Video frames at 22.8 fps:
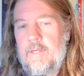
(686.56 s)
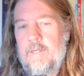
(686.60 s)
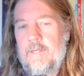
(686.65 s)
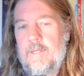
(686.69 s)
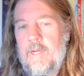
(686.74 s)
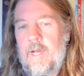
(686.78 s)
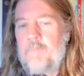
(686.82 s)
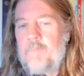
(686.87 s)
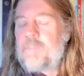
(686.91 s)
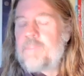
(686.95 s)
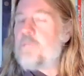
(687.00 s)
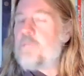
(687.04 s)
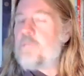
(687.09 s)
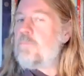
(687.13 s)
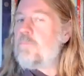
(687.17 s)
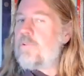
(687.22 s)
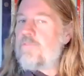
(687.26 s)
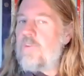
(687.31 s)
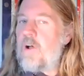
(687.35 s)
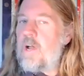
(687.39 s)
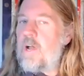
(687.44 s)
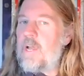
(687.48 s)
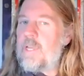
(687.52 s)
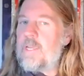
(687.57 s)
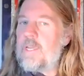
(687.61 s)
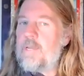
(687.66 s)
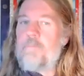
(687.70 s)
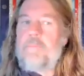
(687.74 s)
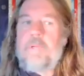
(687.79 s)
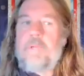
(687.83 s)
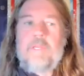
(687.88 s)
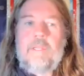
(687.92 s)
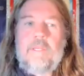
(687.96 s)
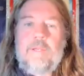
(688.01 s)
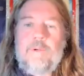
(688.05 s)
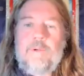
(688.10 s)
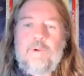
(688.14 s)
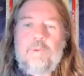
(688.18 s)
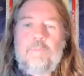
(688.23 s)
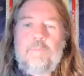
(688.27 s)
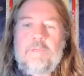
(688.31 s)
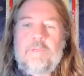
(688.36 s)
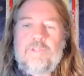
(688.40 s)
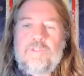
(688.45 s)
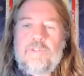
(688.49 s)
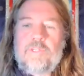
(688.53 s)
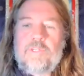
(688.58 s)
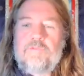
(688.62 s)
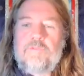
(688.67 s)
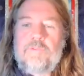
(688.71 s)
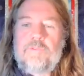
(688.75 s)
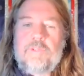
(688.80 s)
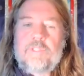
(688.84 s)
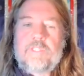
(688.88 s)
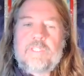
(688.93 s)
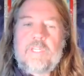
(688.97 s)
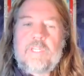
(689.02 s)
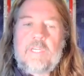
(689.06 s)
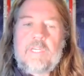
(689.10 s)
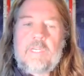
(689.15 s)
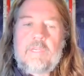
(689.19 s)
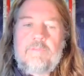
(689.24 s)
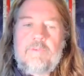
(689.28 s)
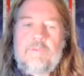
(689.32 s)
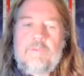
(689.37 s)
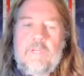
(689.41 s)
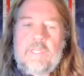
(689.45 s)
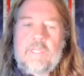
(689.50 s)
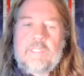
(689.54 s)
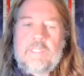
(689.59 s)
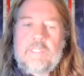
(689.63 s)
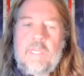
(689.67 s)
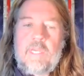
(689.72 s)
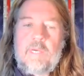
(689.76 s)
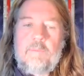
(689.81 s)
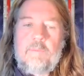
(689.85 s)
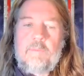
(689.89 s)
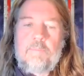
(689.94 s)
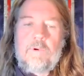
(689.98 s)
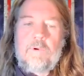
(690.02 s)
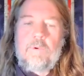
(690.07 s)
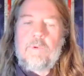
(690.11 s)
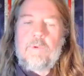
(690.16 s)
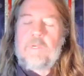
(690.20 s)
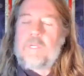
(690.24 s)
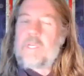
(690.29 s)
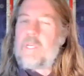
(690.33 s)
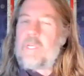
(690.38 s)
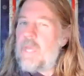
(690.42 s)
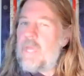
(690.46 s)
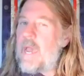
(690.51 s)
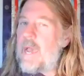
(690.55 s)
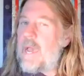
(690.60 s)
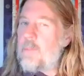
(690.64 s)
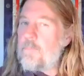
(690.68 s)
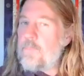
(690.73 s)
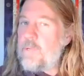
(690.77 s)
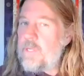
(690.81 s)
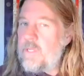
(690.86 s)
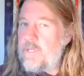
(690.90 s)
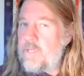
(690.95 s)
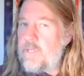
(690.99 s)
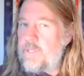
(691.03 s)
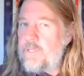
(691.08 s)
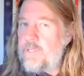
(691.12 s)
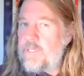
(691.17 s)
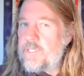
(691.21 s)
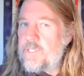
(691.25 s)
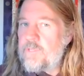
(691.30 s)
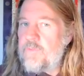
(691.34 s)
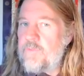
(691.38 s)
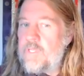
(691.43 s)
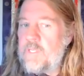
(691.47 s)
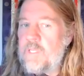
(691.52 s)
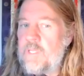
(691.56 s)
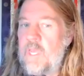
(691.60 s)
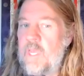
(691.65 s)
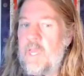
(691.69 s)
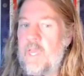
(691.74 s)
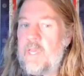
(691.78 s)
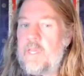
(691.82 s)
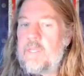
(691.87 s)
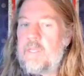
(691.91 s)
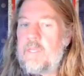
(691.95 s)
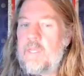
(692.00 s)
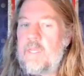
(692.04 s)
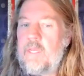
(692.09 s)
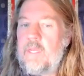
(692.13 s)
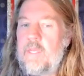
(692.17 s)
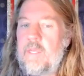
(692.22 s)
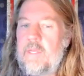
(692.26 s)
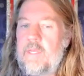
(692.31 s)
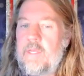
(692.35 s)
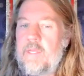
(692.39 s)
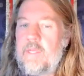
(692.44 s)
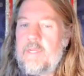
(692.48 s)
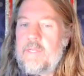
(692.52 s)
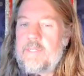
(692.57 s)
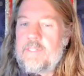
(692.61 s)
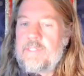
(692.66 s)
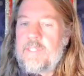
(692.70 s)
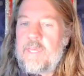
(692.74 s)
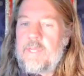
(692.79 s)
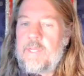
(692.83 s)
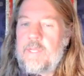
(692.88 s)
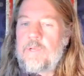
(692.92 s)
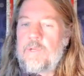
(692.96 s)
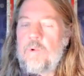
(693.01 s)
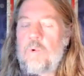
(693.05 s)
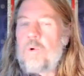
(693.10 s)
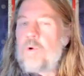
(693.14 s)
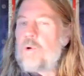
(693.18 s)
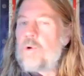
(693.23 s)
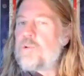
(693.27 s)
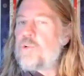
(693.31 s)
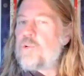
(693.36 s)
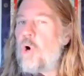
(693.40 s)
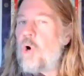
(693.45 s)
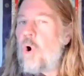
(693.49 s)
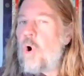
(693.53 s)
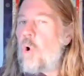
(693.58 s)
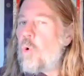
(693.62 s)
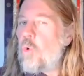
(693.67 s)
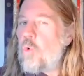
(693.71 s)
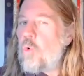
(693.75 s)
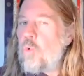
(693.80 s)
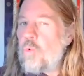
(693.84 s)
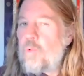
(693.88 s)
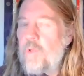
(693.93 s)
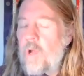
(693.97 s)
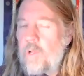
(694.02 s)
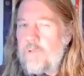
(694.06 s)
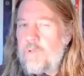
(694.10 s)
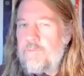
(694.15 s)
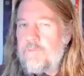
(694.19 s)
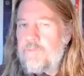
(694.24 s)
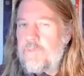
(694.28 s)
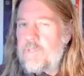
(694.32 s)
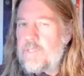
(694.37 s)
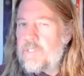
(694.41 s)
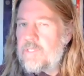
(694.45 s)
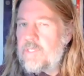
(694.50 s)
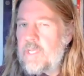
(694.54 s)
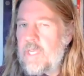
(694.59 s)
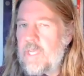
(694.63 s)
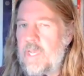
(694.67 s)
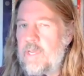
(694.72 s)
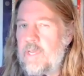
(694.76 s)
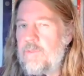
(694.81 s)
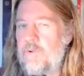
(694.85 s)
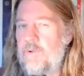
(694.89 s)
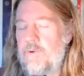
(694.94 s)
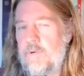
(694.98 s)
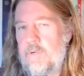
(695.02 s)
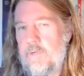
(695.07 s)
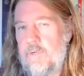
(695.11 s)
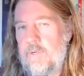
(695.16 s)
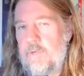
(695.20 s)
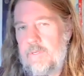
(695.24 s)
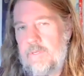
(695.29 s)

I'm simplifying a bit here, but just for the sake of an example, what can happen in this vignette is that in order to hold all of this together,